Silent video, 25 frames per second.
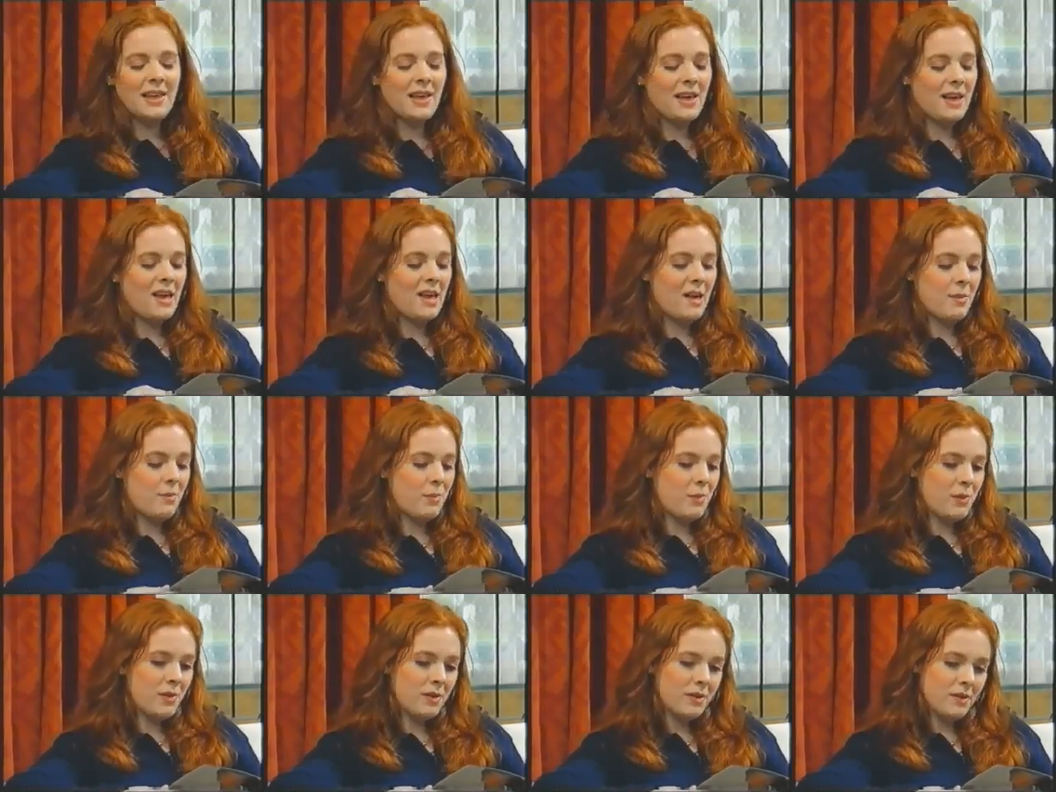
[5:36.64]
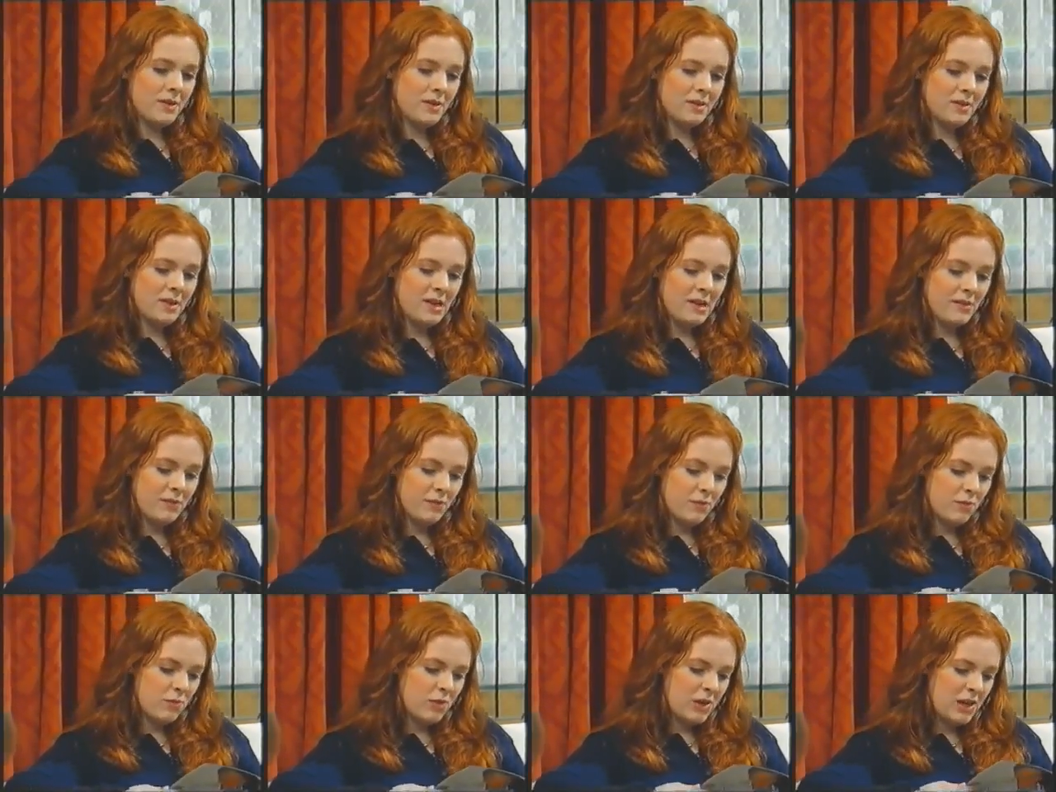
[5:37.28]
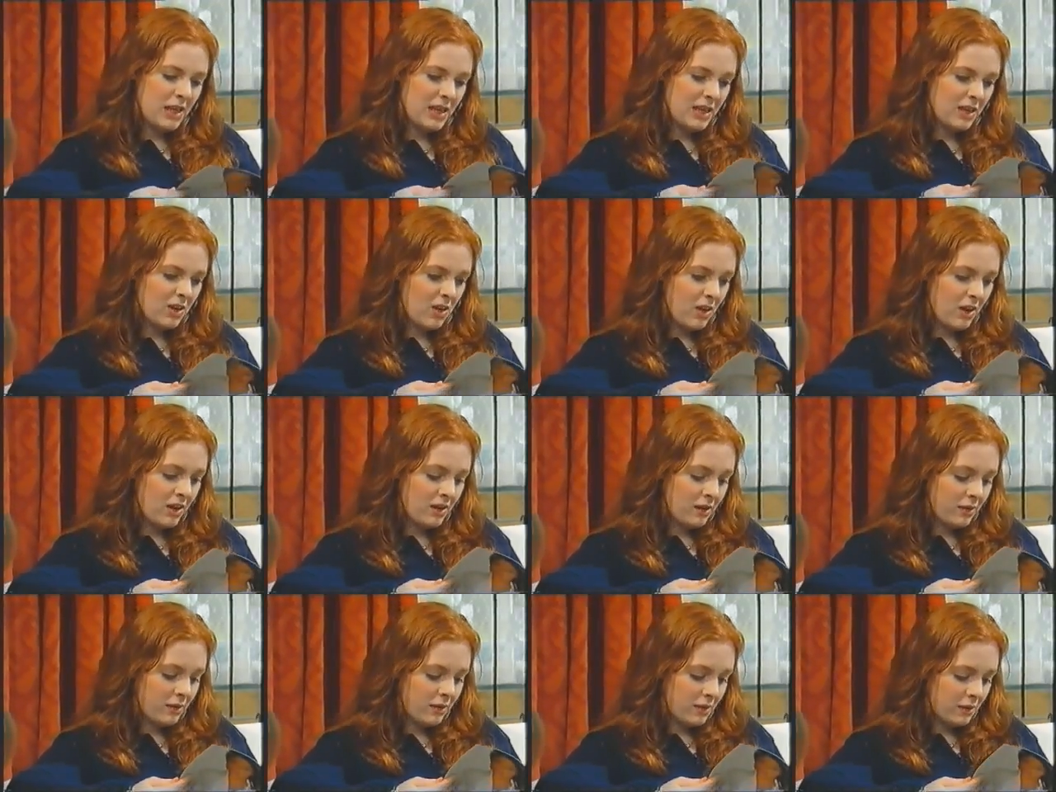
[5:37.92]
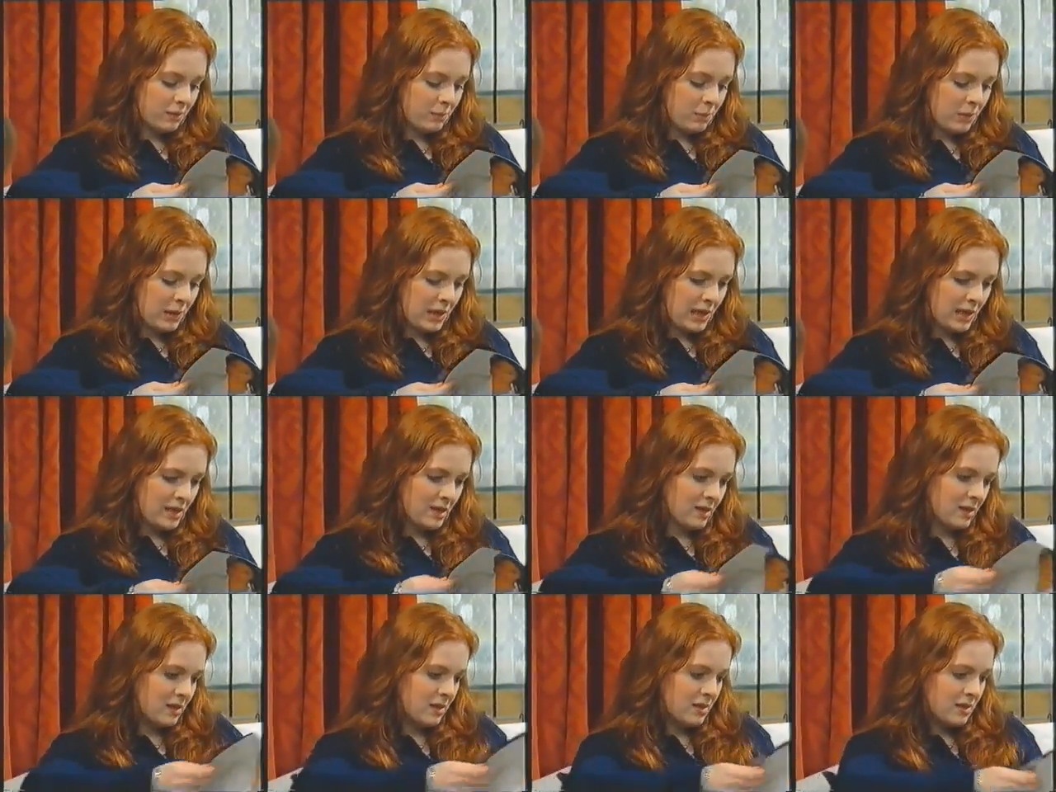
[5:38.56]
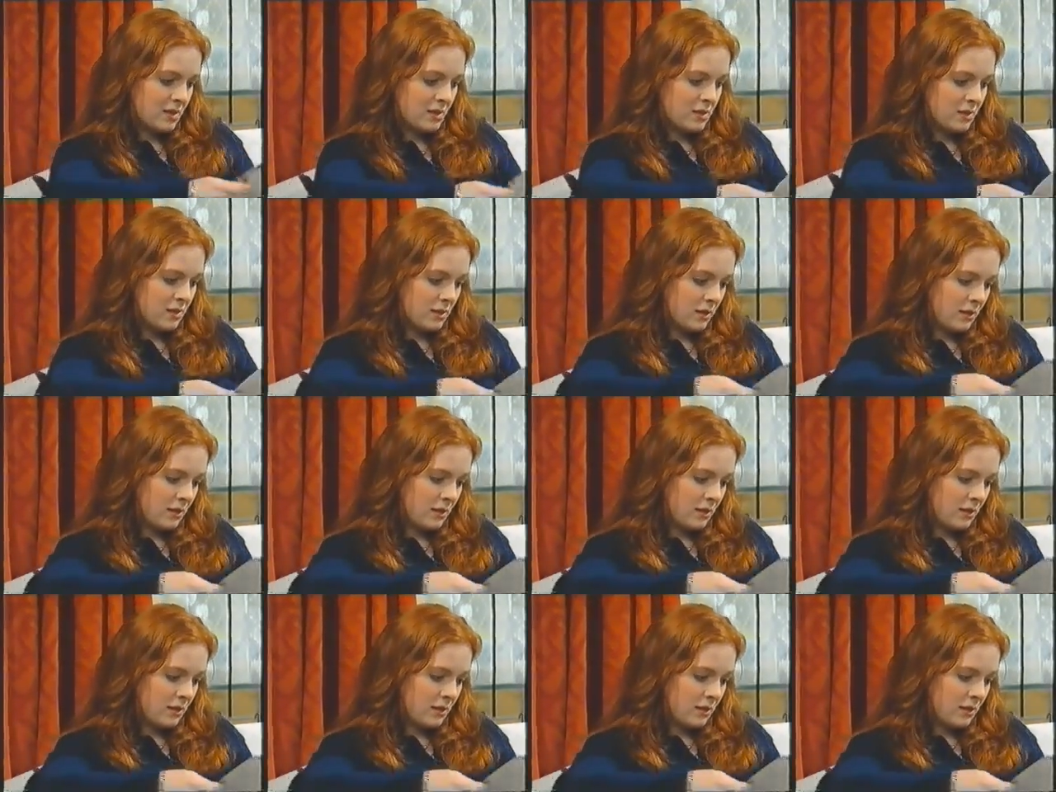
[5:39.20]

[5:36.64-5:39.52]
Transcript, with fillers: Yeah, but I haven't really got anything planned.